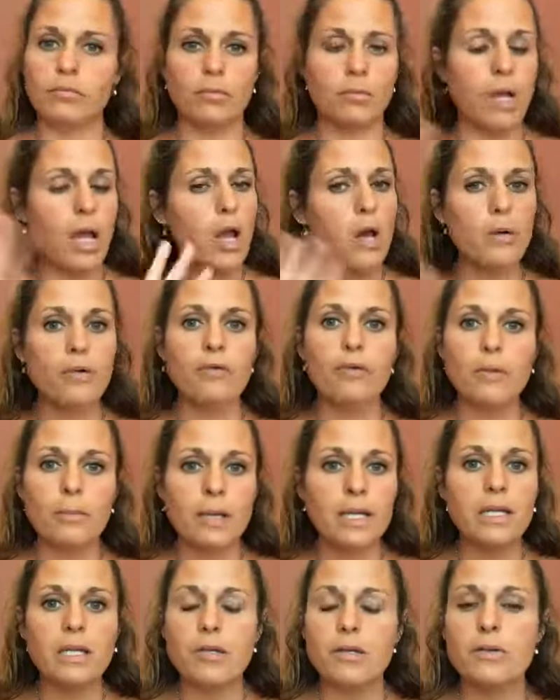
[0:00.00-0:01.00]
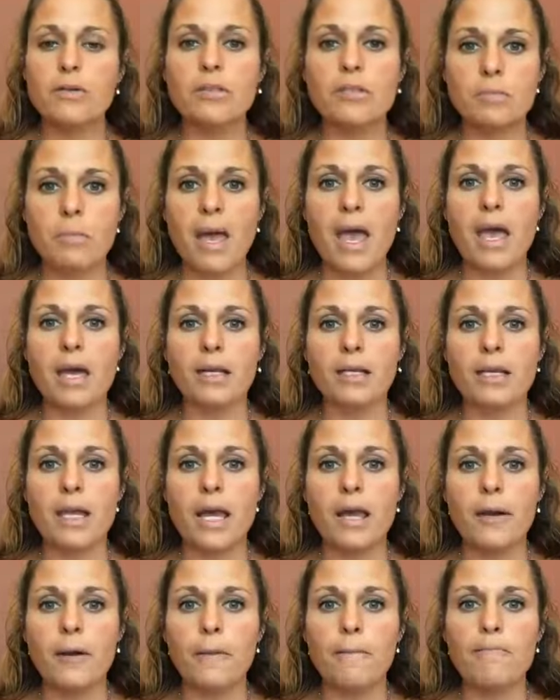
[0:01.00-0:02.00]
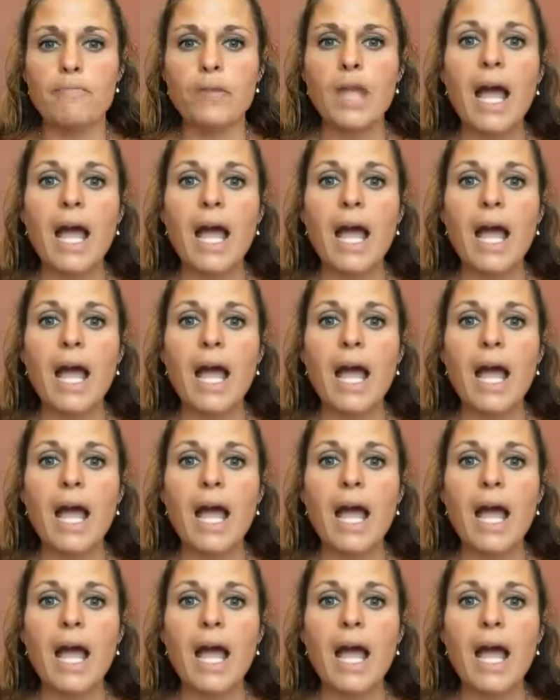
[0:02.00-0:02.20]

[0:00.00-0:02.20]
however many years back now,